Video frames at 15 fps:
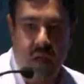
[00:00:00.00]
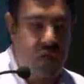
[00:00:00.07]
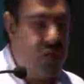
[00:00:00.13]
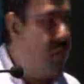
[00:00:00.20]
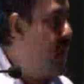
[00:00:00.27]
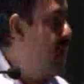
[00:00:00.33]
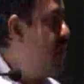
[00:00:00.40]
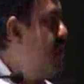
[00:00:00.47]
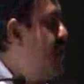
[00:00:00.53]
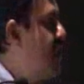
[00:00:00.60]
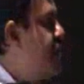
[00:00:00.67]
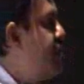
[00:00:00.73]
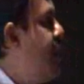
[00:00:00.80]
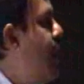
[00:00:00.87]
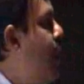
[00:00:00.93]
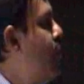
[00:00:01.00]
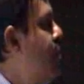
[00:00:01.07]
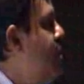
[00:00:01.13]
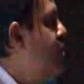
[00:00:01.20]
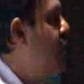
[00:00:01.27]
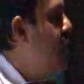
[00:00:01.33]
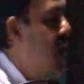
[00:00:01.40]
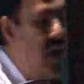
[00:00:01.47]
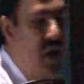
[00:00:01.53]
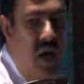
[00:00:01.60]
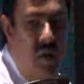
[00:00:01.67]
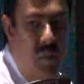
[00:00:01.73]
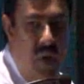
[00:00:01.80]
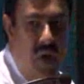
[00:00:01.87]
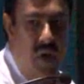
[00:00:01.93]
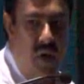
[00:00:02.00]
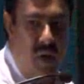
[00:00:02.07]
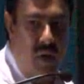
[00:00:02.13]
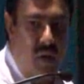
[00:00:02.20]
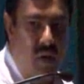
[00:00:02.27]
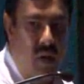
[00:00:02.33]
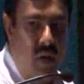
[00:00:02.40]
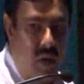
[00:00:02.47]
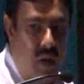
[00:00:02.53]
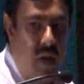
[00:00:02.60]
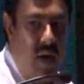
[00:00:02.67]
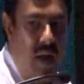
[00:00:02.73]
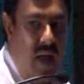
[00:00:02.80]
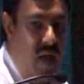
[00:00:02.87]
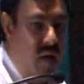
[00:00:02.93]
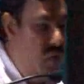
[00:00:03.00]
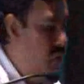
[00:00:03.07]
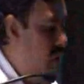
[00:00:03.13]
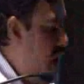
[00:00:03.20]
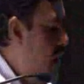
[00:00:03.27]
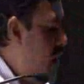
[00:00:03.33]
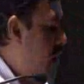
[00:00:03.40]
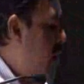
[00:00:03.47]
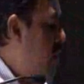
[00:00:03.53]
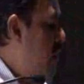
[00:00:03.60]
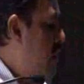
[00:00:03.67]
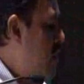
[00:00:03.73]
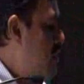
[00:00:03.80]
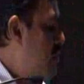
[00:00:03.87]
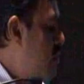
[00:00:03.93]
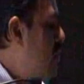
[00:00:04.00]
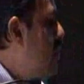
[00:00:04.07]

So that's why how this 188 meter and I have a wider coverage.